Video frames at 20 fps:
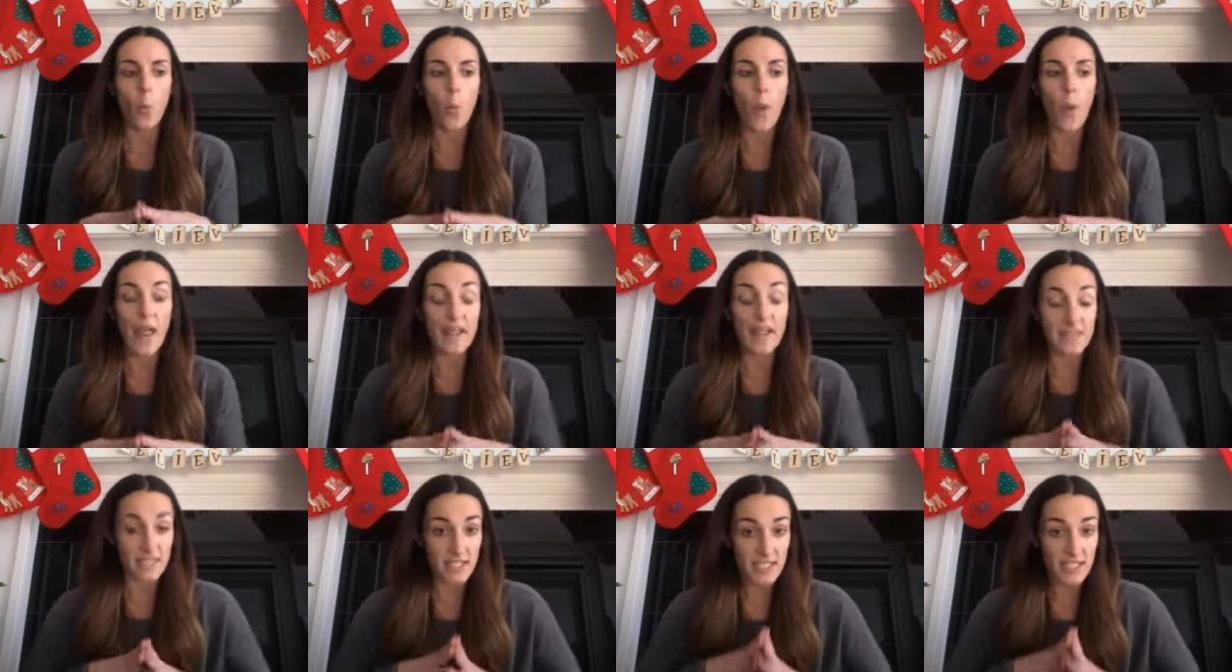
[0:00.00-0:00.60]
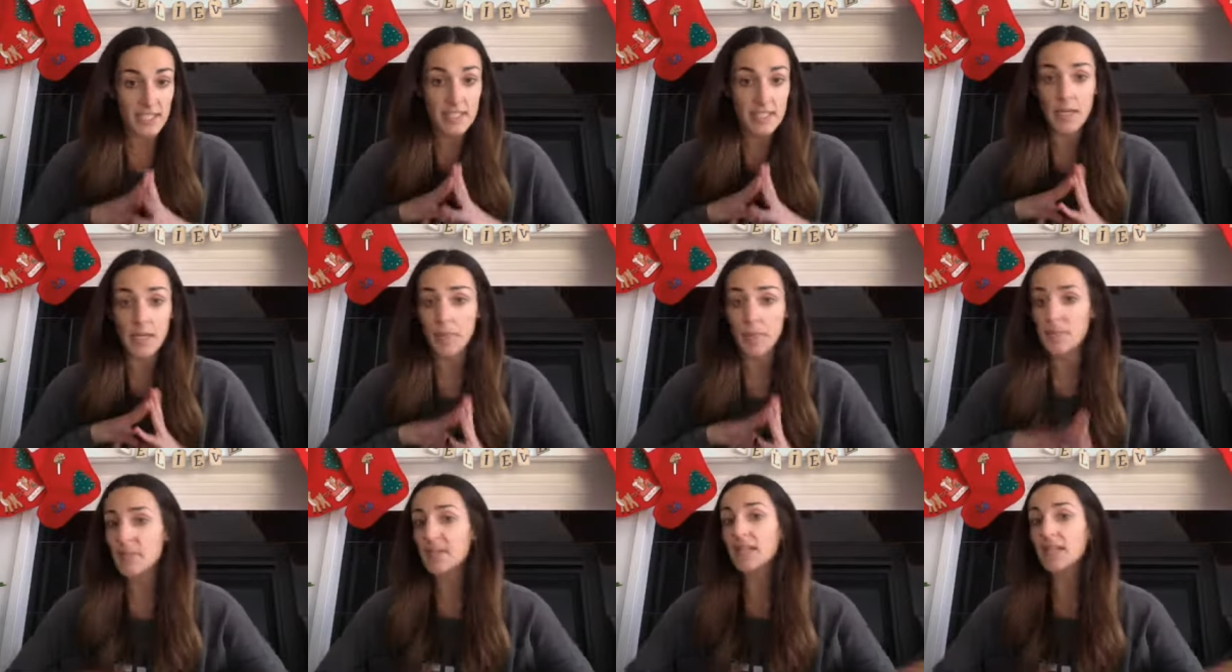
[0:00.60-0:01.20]
and
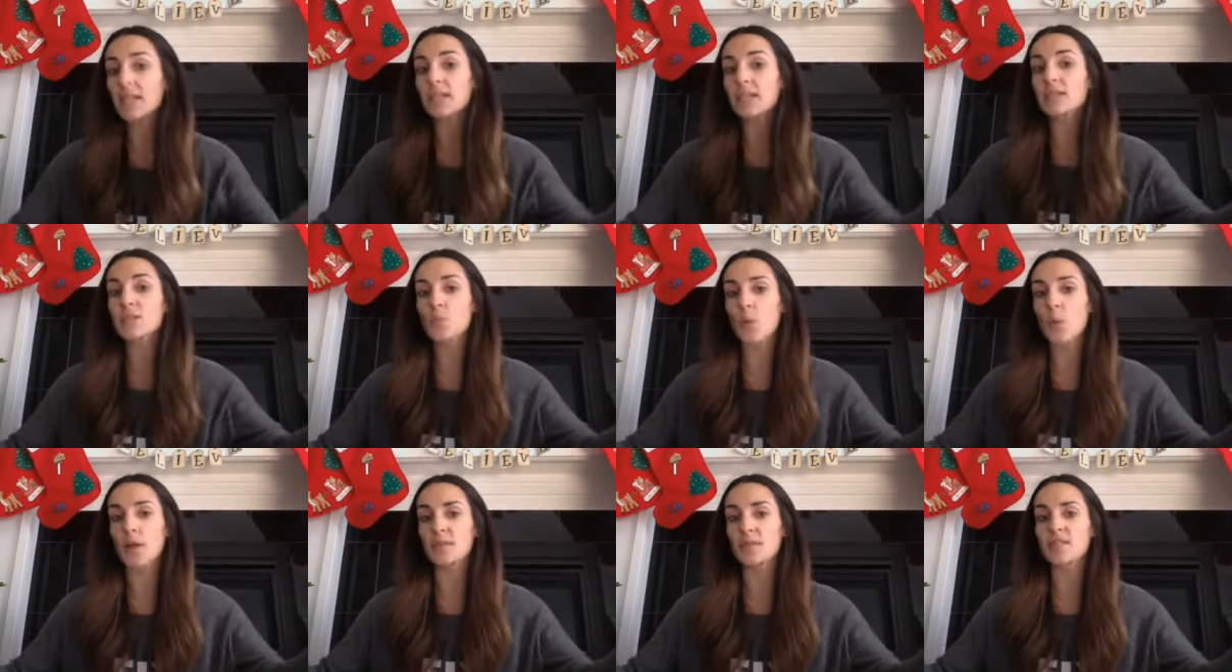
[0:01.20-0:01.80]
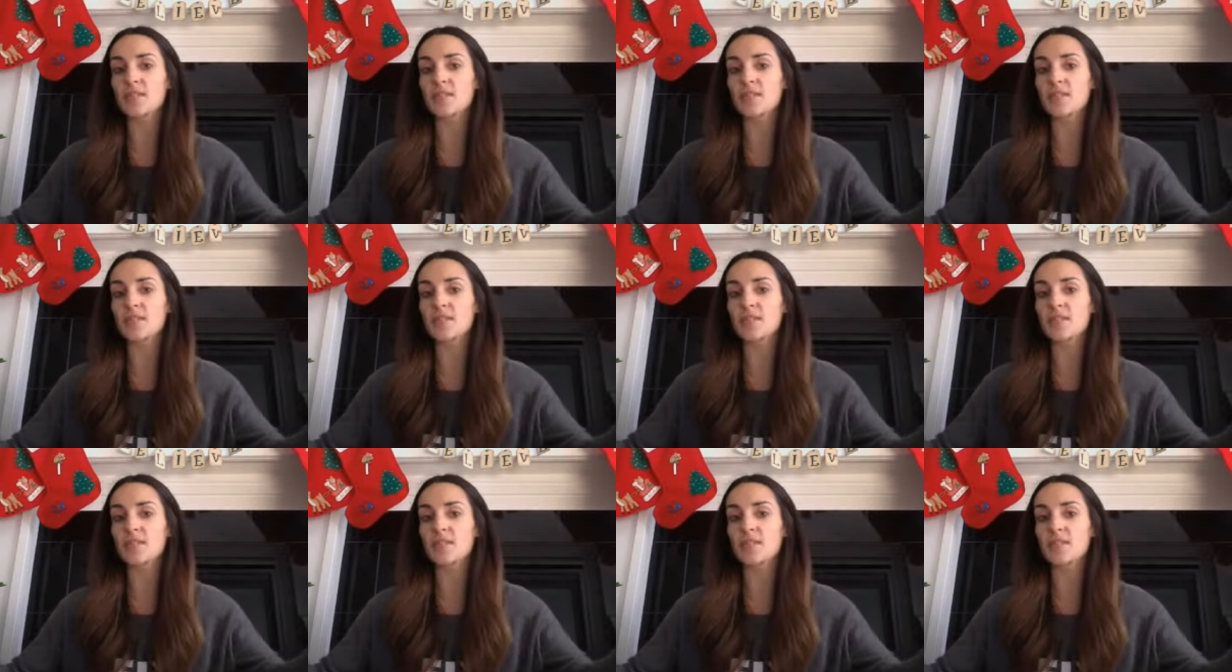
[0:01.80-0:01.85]
somebody else wants